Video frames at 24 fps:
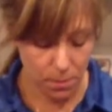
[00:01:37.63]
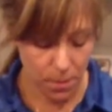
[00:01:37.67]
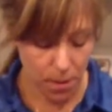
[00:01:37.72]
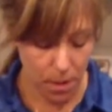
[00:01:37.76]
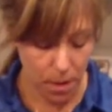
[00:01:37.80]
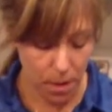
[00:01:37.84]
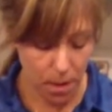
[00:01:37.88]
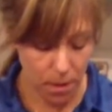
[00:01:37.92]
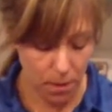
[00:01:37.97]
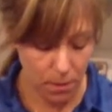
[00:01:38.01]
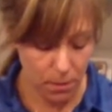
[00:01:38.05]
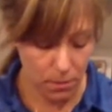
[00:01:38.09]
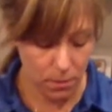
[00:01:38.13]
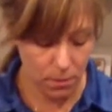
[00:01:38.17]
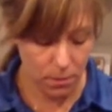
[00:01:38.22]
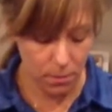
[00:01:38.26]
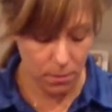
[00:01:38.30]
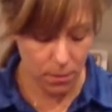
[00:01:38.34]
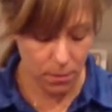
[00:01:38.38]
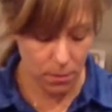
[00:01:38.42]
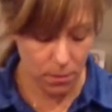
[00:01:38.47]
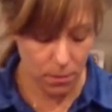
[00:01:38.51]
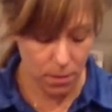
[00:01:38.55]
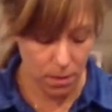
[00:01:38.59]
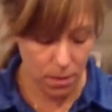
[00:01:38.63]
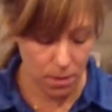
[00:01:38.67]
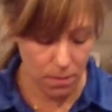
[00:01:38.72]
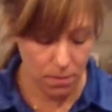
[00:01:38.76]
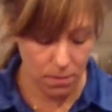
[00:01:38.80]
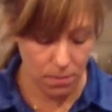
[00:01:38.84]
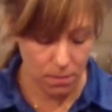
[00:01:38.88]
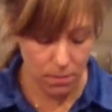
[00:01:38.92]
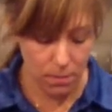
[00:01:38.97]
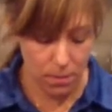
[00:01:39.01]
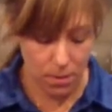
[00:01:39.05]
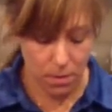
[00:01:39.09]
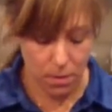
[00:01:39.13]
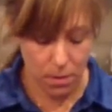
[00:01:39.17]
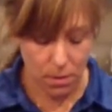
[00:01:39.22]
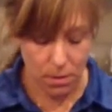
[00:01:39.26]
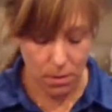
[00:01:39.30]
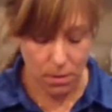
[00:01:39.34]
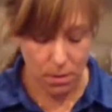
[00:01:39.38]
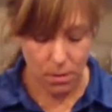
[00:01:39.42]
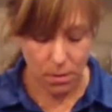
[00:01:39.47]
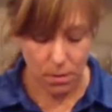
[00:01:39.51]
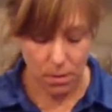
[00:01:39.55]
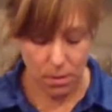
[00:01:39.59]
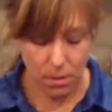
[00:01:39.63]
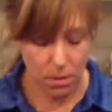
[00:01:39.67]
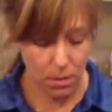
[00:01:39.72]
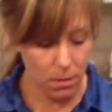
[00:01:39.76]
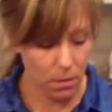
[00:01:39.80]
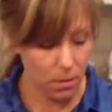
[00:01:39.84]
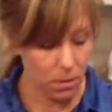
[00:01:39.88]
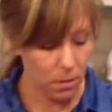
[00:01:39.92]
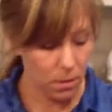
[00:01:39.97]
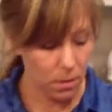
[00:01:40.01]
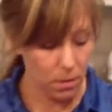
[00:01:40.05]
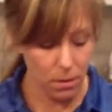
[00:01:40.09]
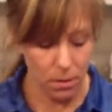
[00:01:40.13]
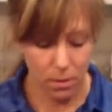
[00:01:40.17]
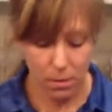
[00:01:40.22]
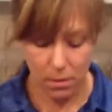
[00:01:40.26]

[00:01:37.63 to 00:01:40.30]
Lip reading: pot to put them in the